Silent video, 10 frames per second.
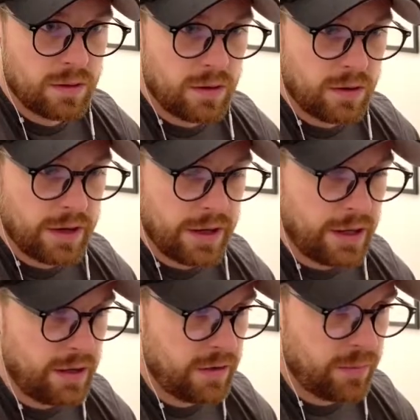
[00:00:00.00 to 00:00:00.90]
Are
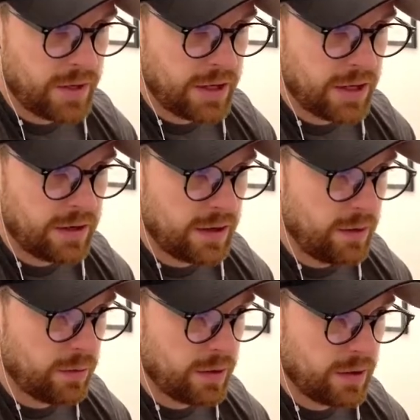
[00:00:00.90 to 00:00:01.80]
any of them I can?
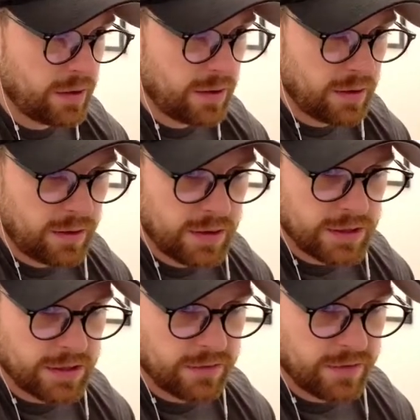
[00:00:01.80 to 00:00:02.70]
Oh, they are
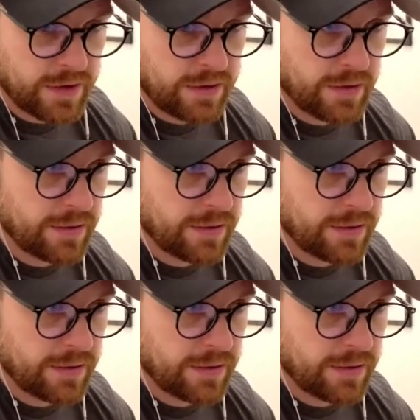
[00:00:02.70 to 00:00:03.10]
actually firing.